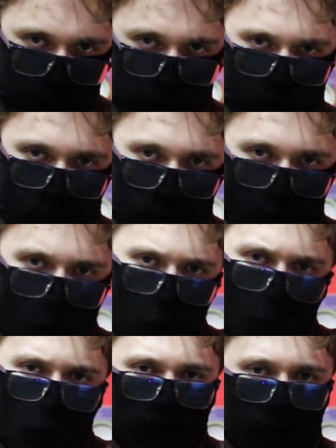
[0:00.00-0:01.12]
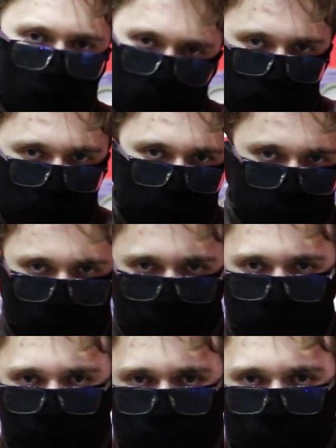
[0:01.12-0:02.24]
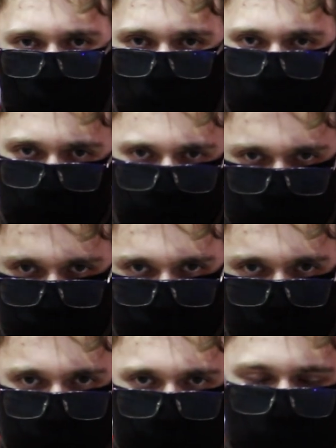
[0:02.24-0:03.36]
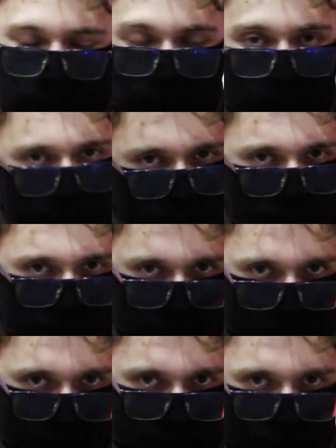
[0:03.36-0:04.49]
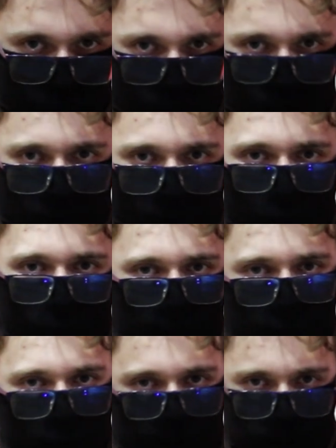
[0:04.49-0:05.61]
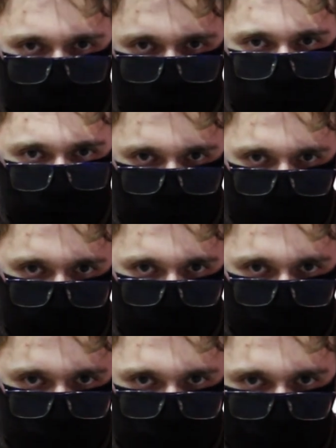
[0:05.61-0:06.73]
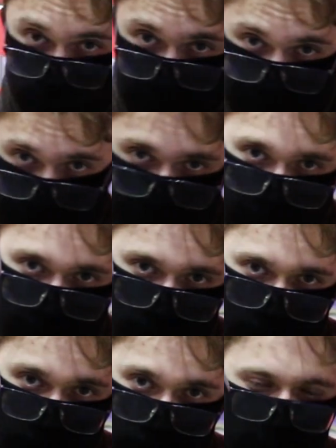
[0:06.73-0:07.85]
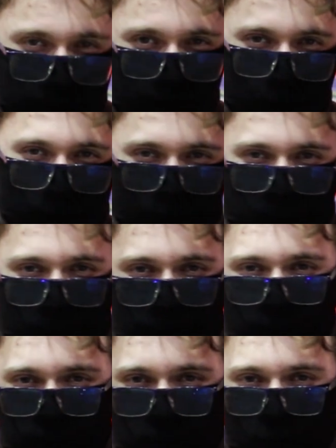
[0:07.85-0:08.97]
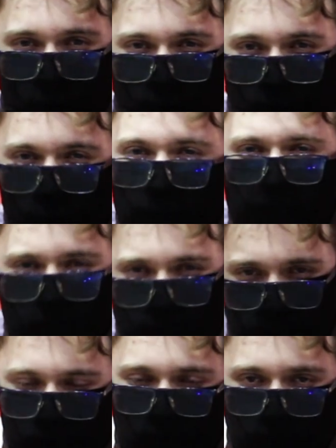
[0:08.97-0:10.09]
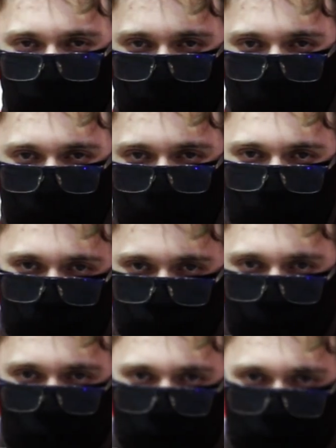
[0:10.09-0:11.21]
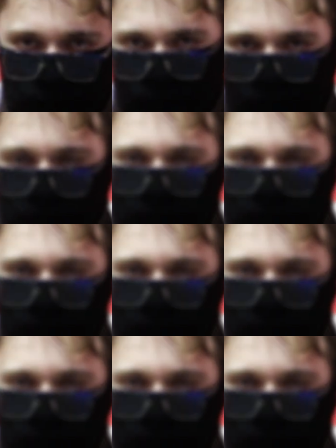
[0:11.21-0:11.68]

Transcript: your overall probability of hit increases if you shoot more than one bullet at a time. Second, if your probability of missing the target with all the